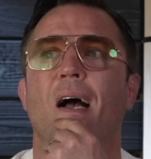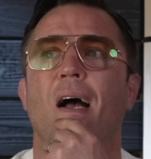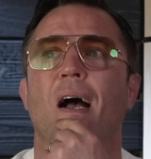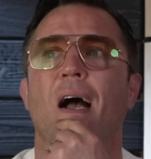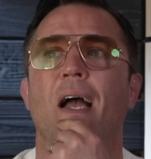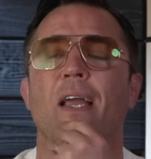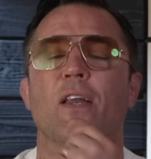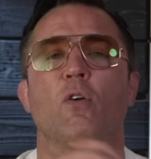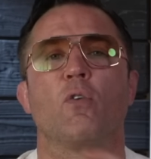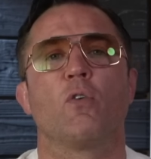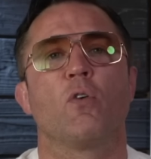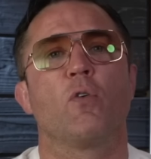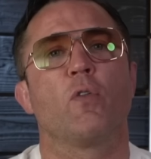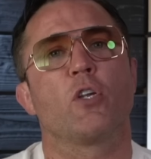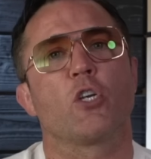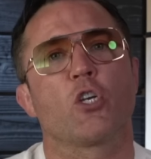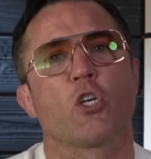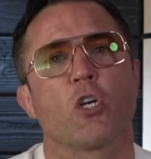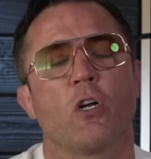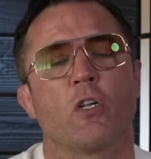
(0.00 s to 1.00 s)
I don't know that
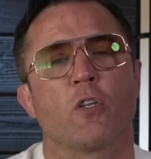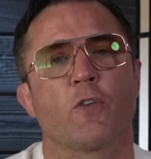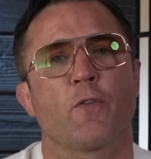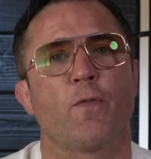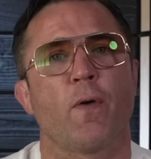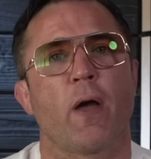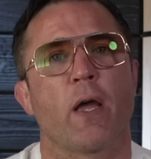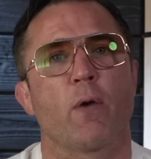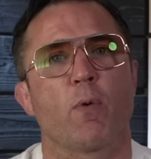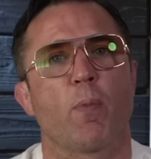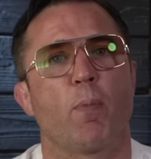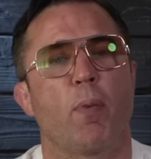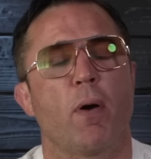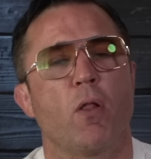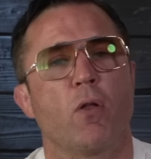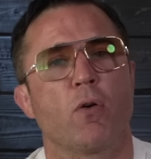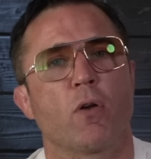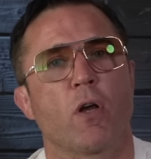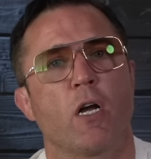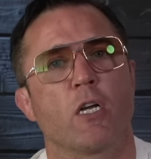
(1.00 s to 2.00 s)
Sean's fight with
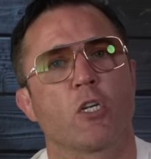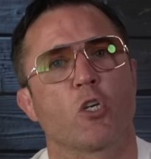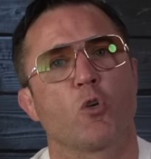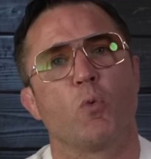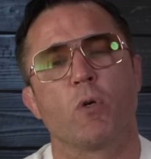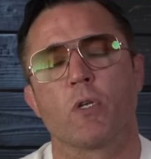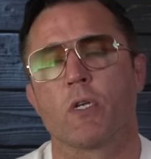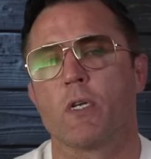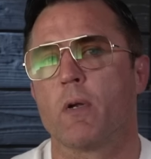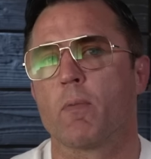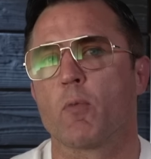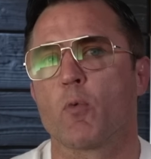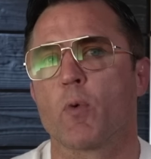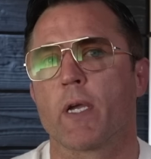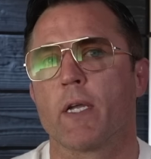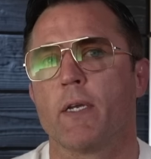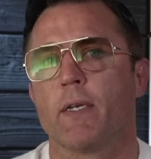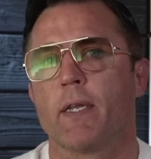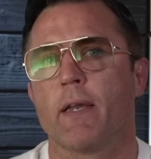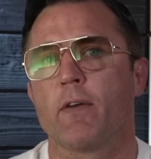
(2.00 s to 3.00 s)
Paulo Costa was a number one
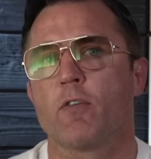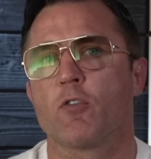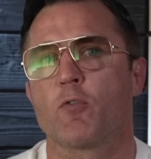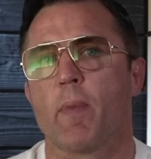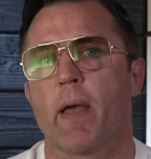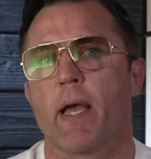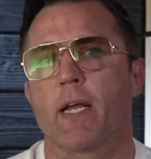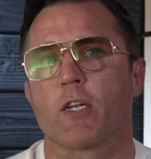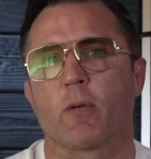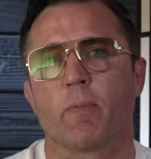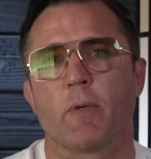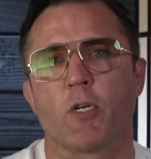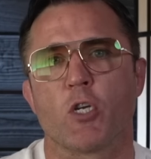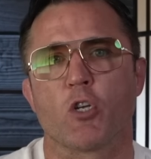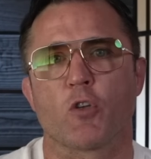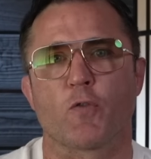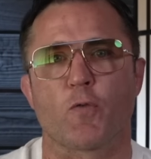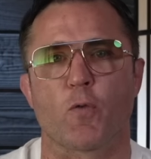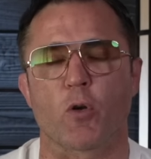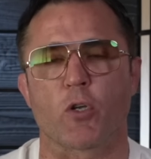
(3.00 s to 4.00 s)
contenders match. I mean,
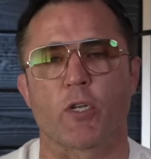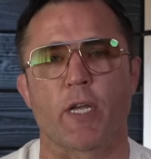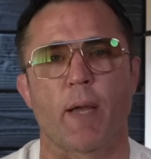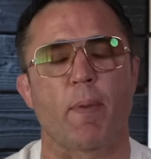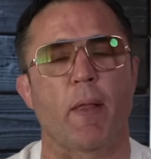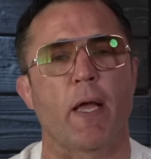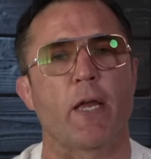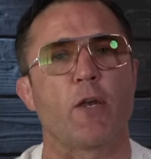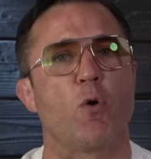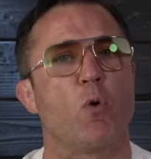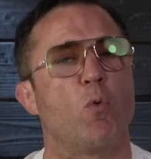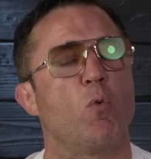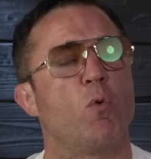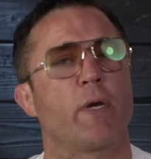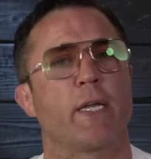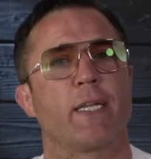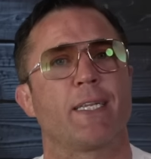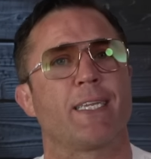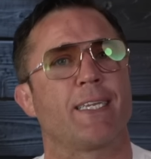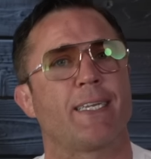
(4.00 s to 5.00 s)
just for example, I know it won't
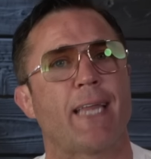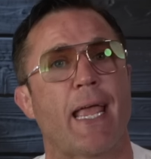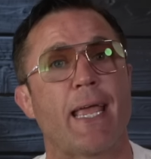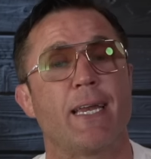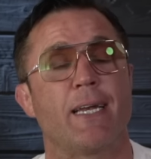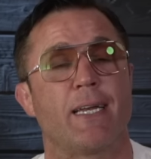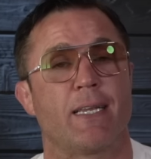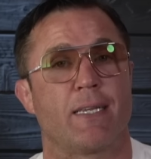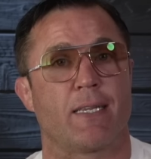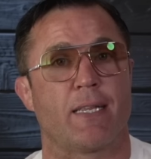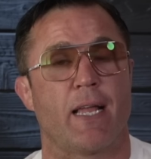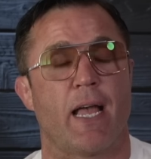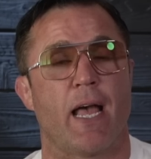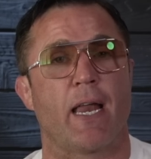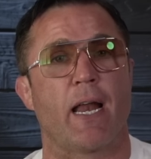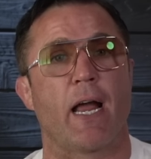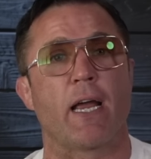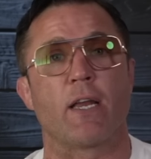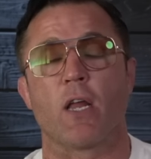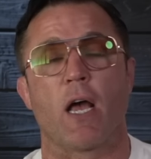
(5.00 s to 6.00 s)
get stated as
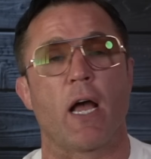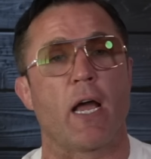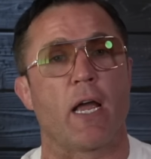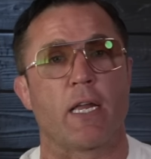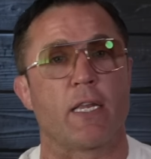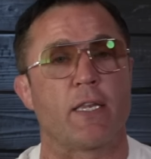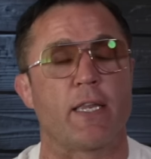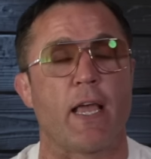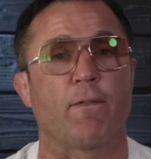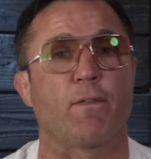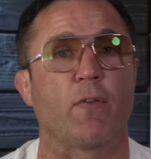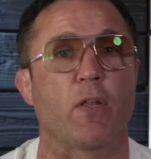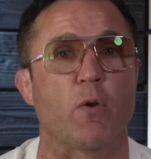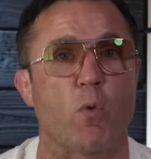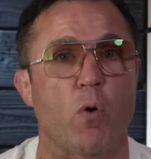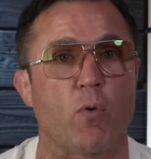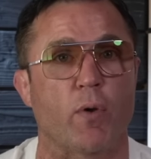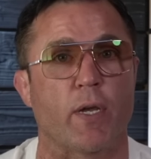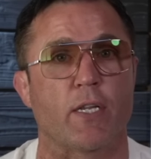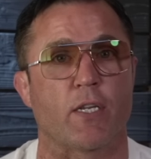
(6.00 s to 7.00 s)
that. It definitely
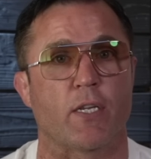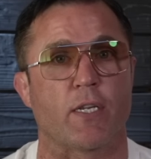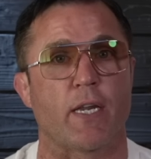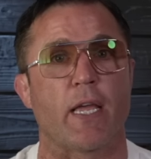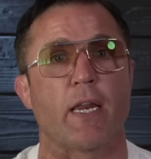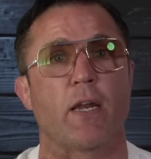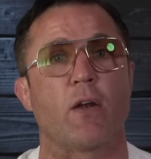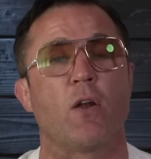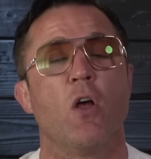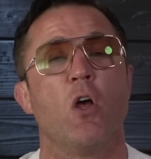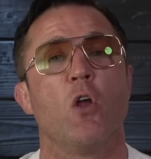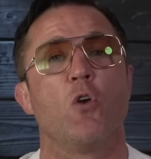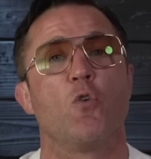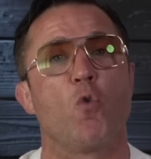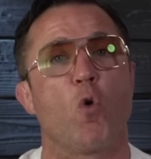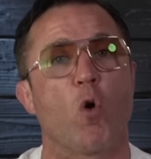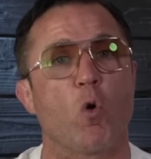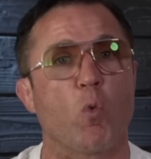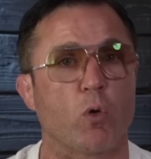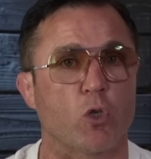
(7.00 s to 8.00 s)
won't get stated,
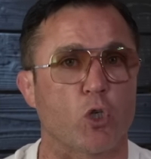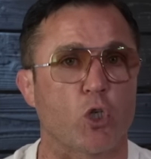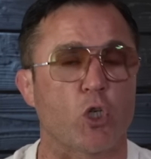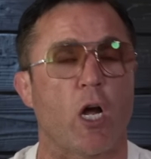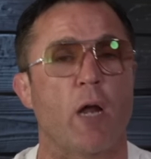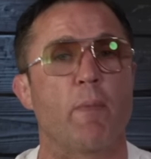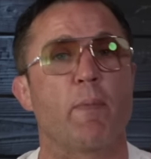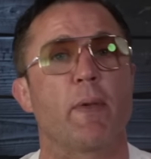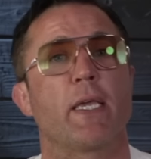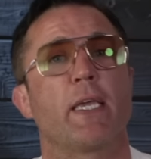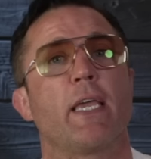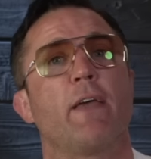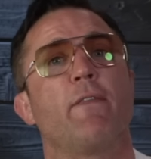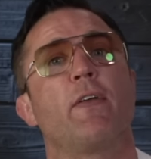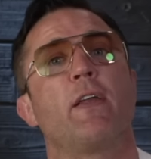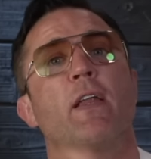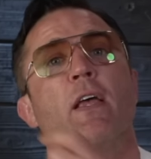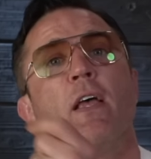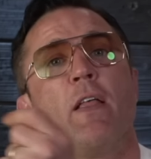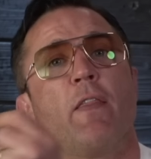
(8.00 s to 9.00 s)
nor will Sean be
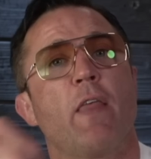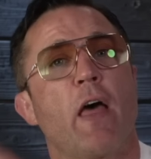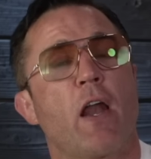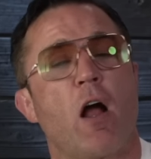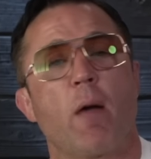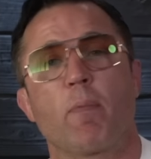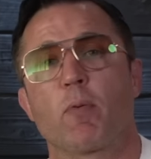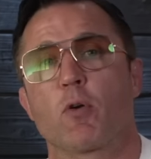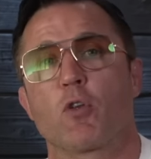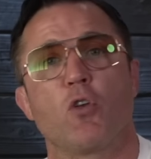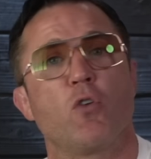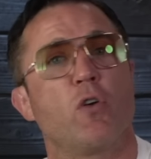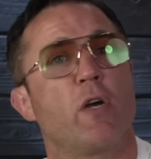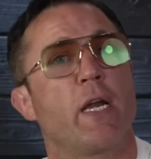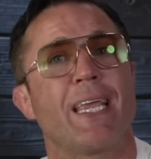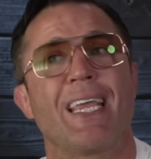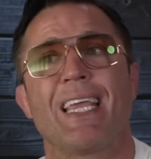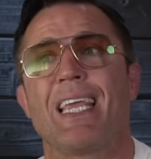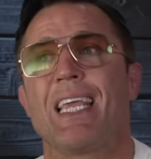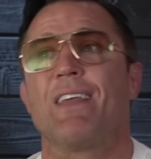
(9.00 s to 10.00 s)
given that
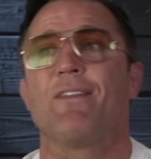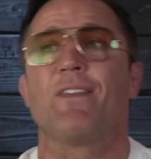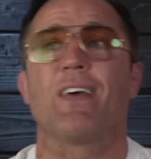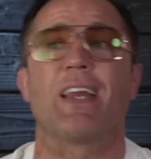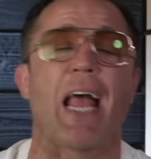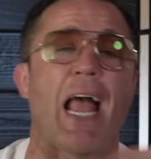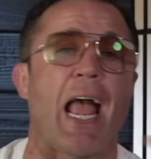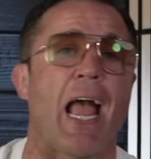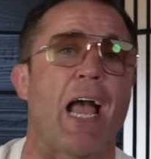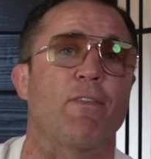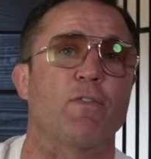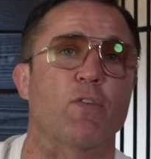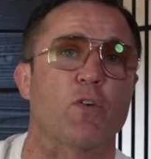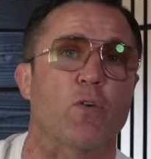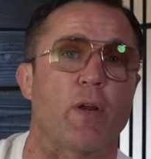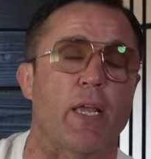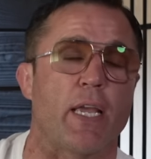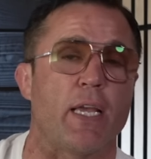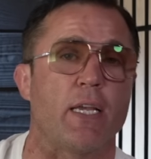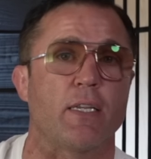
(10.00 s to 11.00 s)
opportunity even
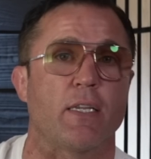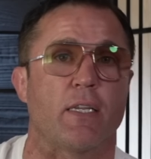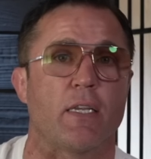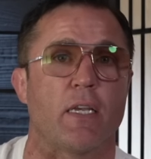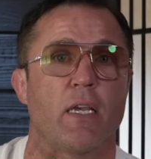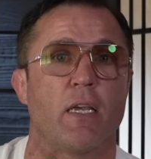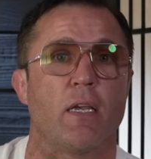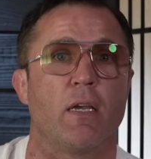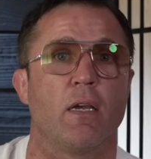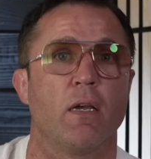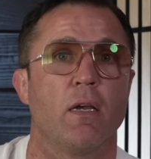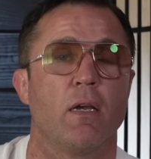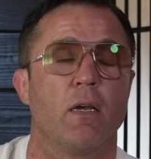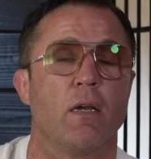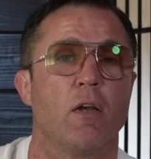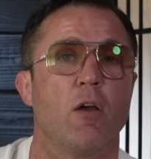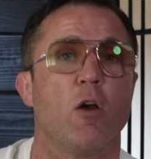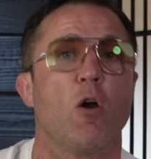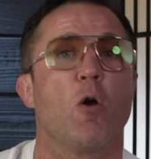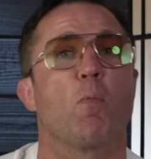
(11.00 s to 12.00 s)
after Izzy,
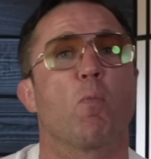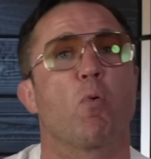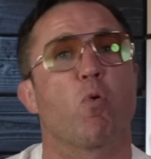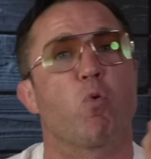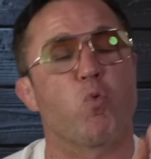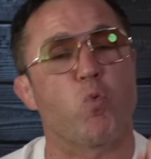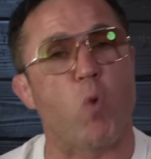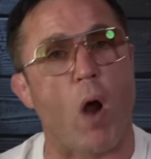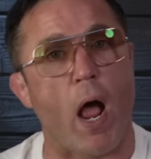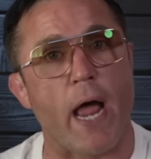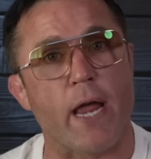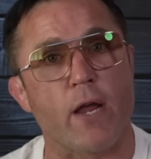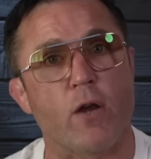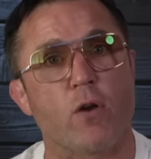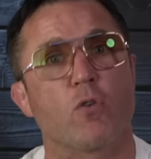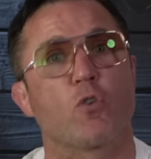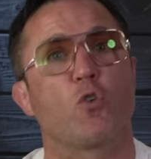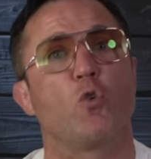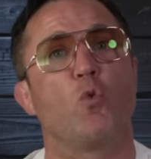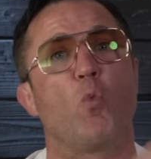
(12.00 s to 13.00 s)

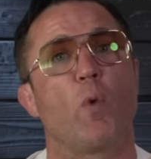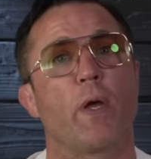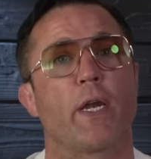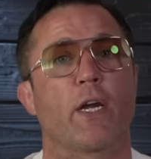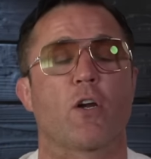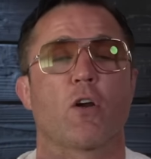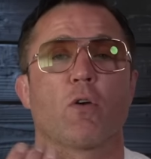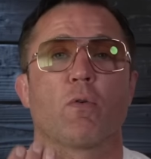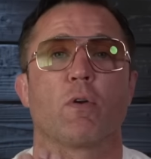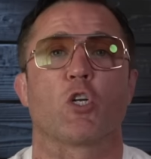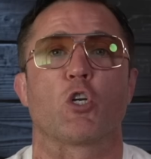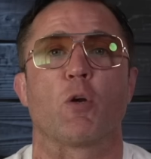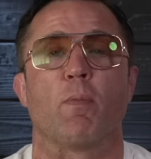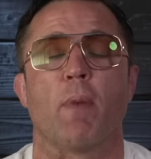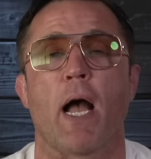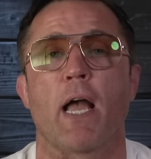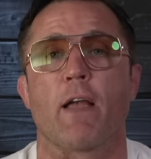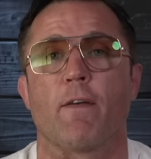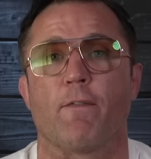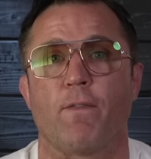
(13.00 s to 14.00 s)
prior to Whitaker and
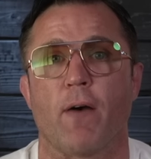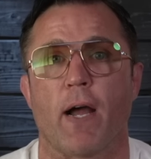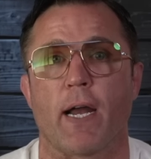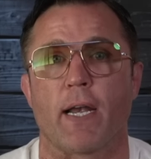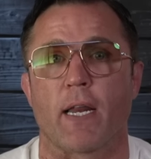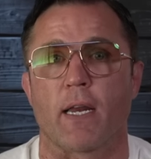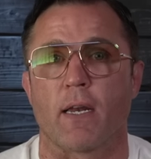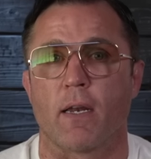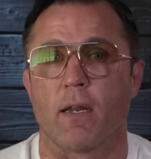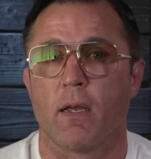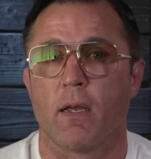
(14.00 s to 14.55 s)
Chimaev fighting.